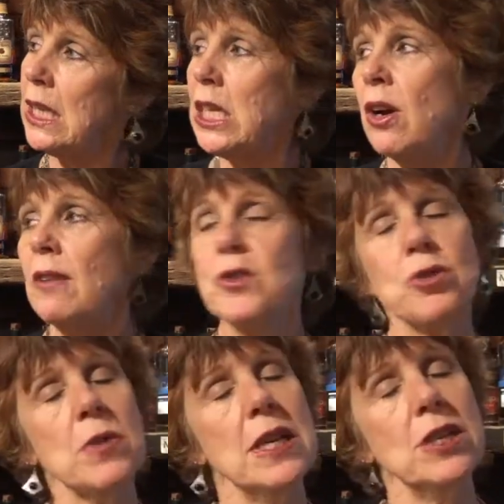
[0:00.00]
I have
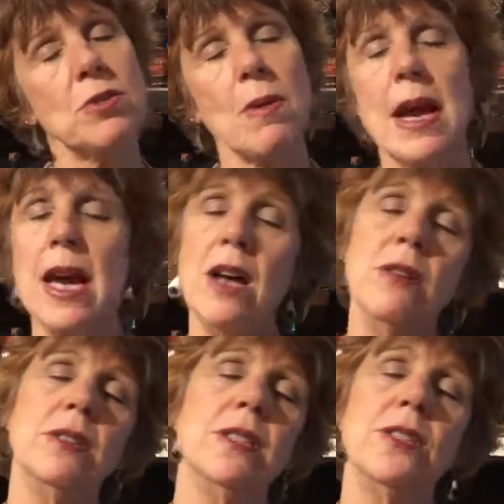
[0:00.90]
trees
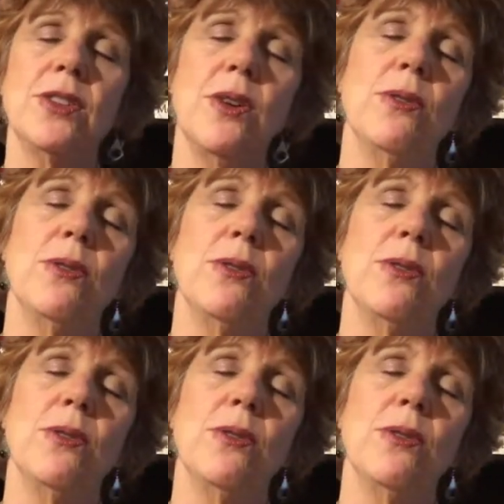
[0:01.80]
around, and so